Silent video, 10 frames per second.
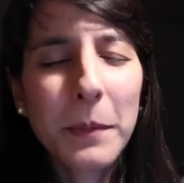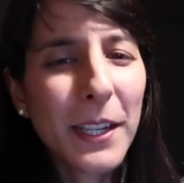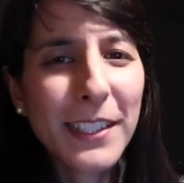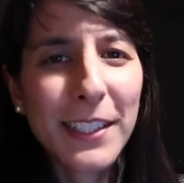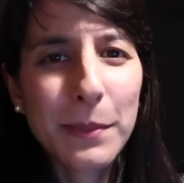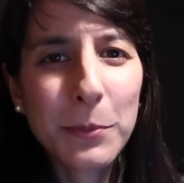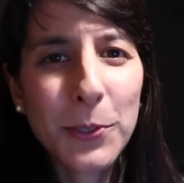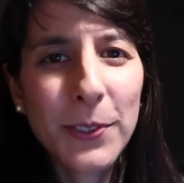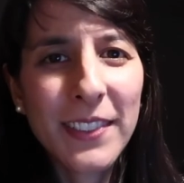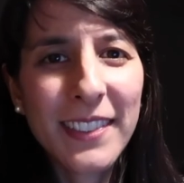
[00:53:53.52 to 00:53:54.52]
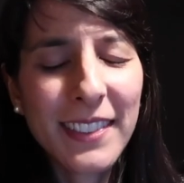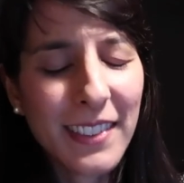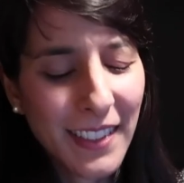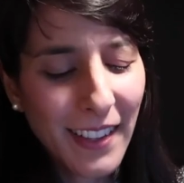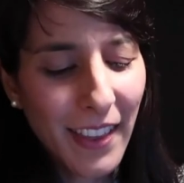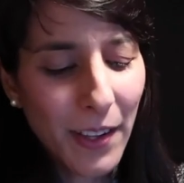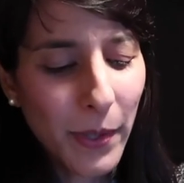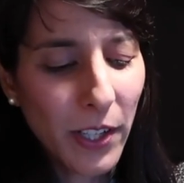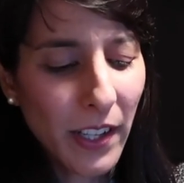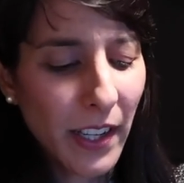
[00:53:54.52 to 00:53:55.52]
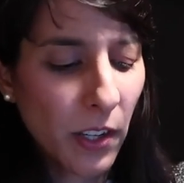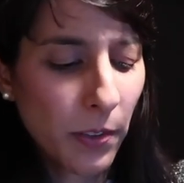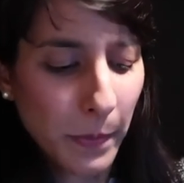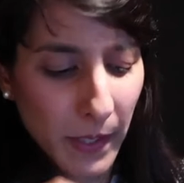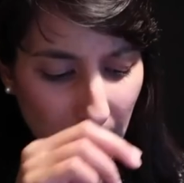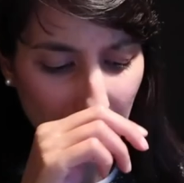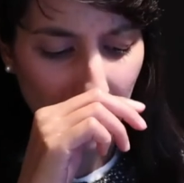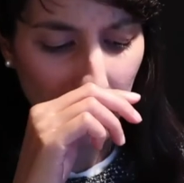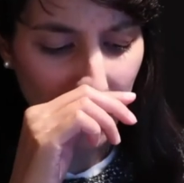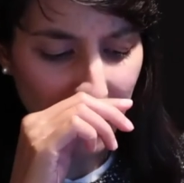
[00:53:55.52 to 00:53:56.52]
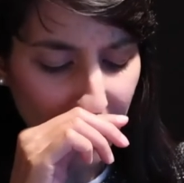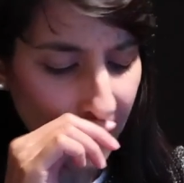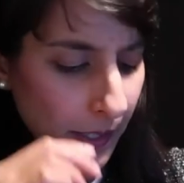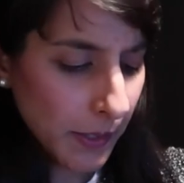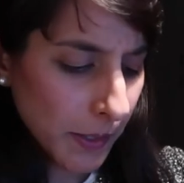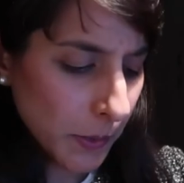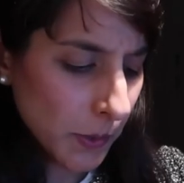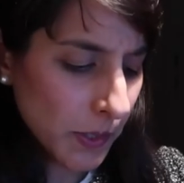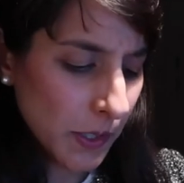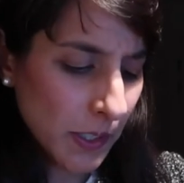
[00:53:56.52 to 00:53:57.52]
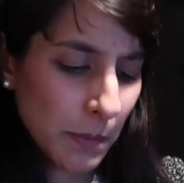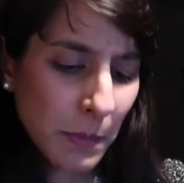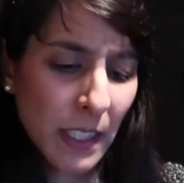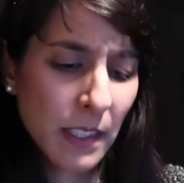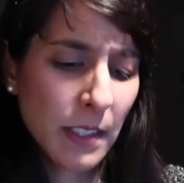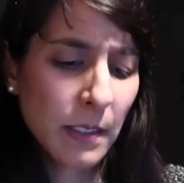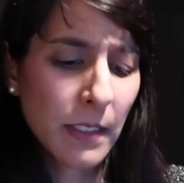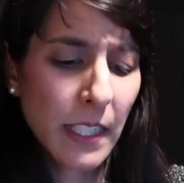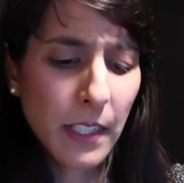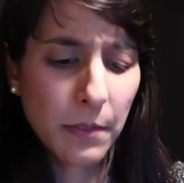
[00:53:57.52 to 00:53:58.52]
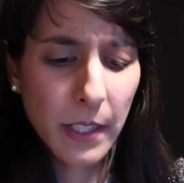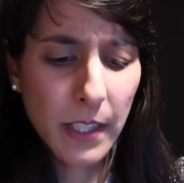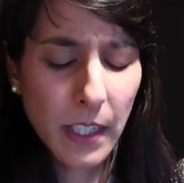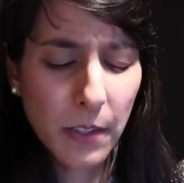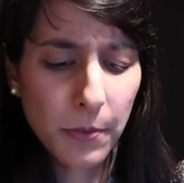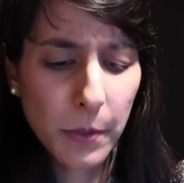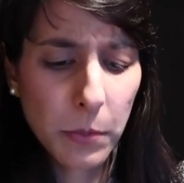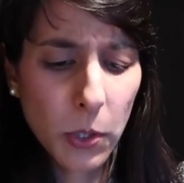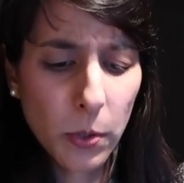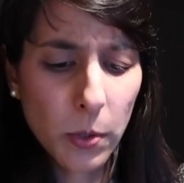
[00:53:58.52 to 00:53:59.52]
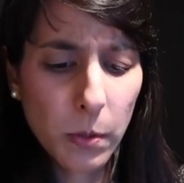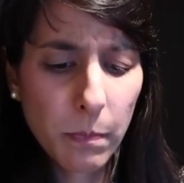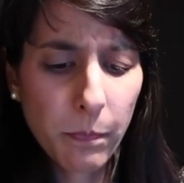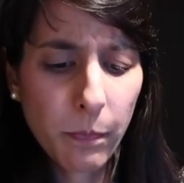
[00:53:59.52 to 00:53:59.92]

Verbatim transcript: Pisces moon, I think we got cut off, but equally, I think I also did manage to read everything from your